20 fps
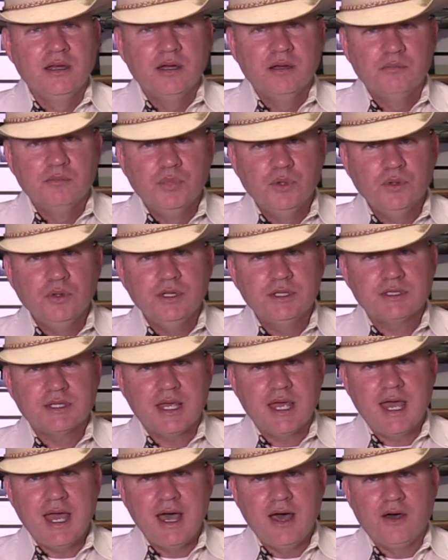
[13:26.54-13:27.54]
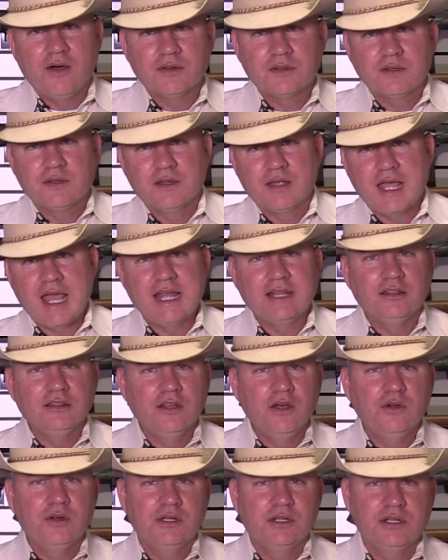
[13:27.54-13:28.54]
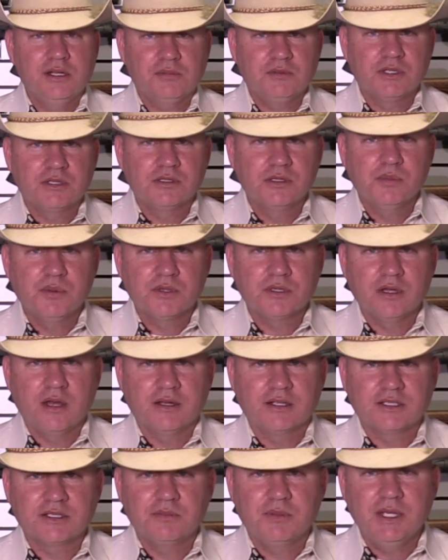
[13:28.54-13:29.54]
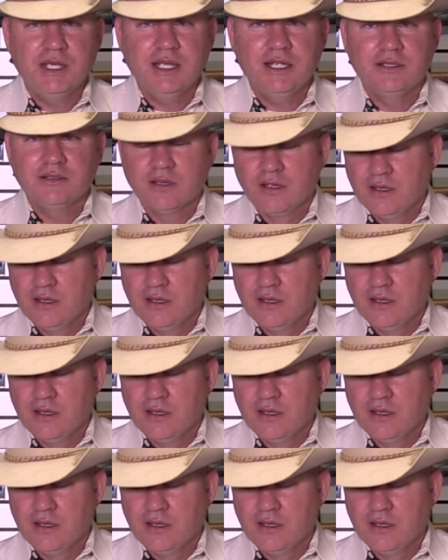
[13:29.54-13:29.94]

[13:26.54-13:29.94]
bullets out and loaded it up to supersonic speeds